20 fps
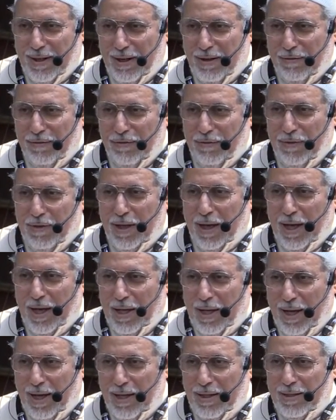of the
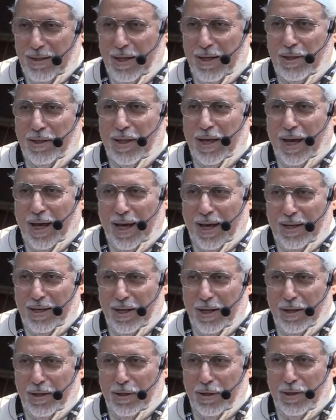ayat and the
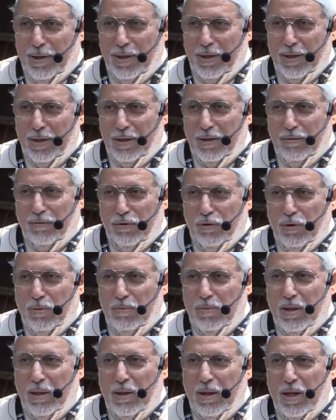ahadith
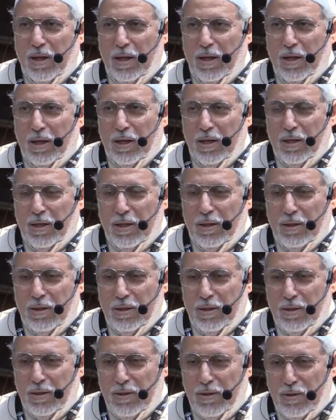from the
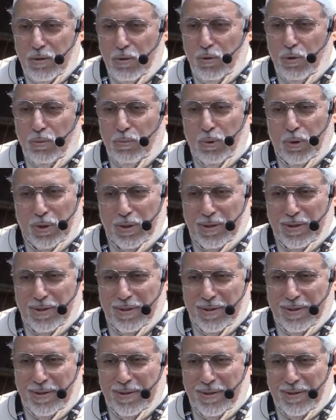school
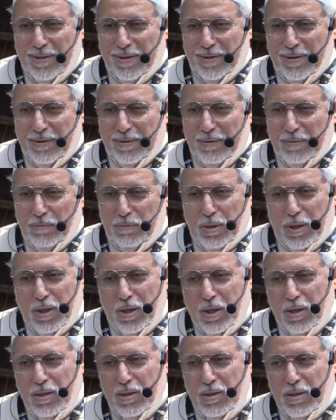books
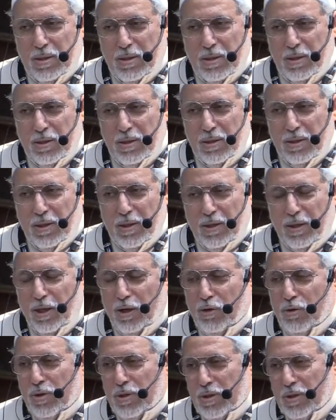because
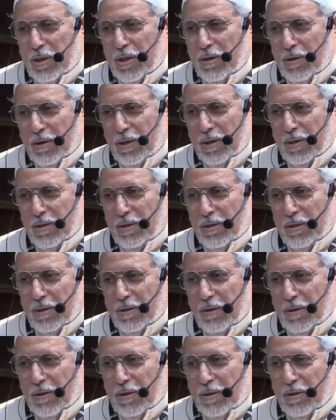they consider it
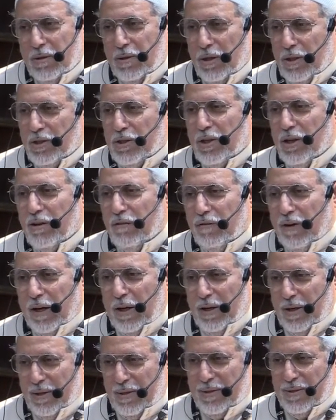teaching
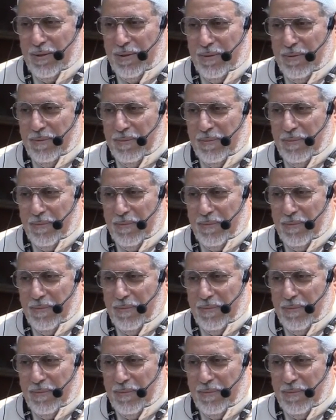violence.